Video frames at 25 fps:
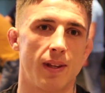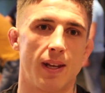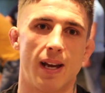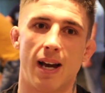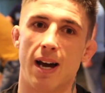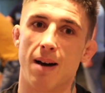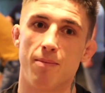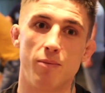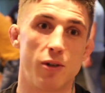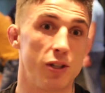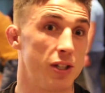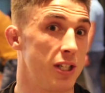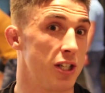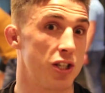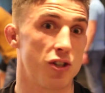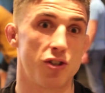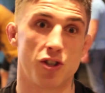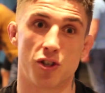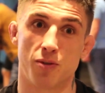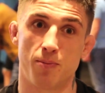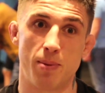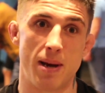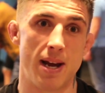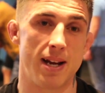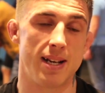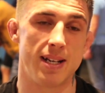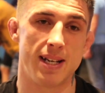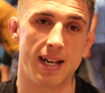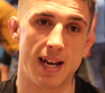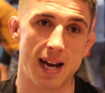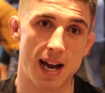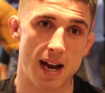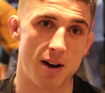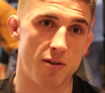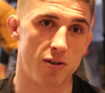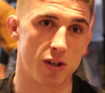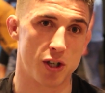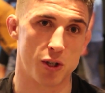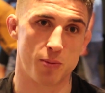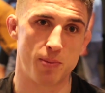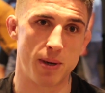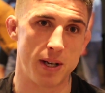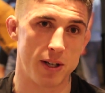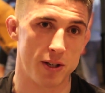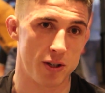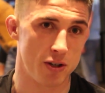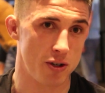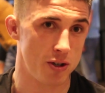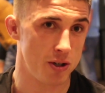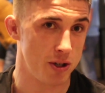I'm not disrespecting you. I
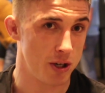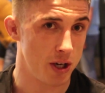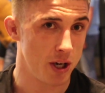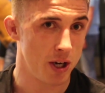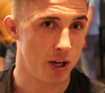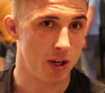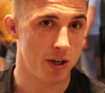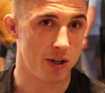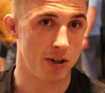respect you.